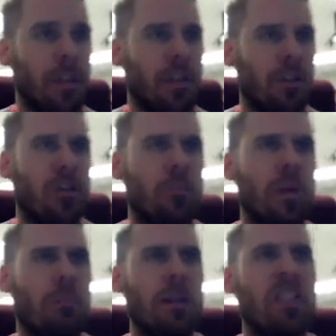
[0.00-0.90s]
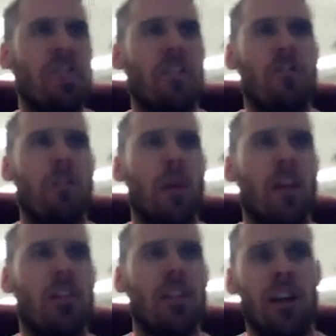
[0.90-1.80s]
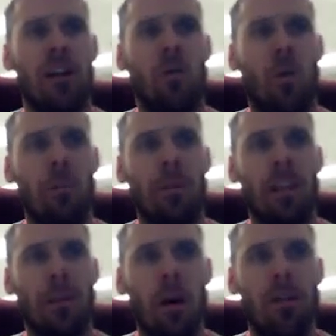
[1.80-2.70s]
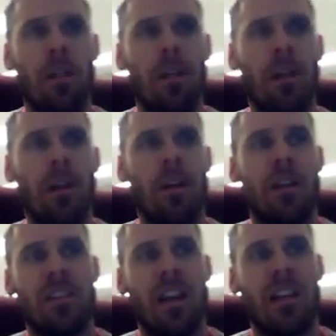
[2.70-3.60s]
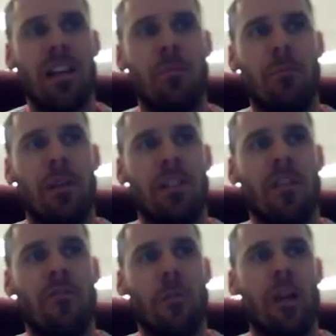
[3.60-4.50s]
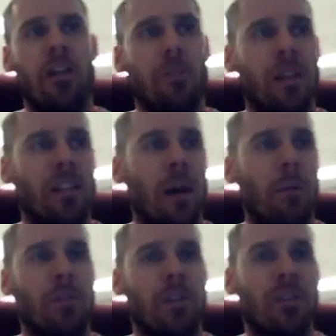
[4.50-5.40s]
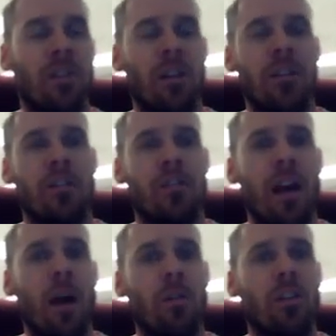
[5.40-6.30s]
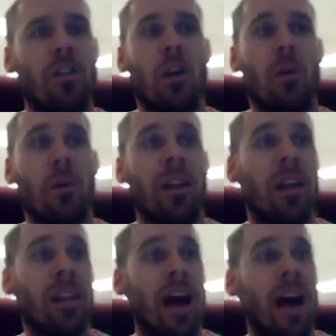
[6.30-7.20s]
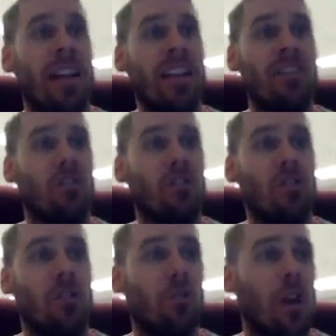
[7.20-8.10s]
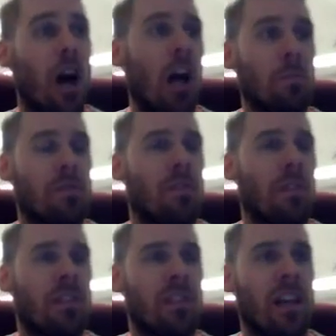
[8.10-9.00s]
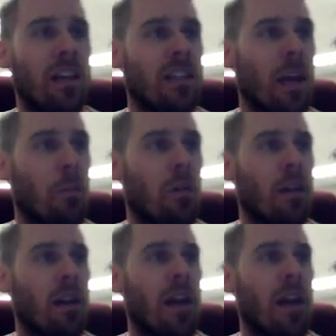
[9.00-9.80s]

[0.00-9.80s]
There are two big pieces of information here, one being the month, second piece of information being temperature. So that would determine that I need 2 columns for this data table.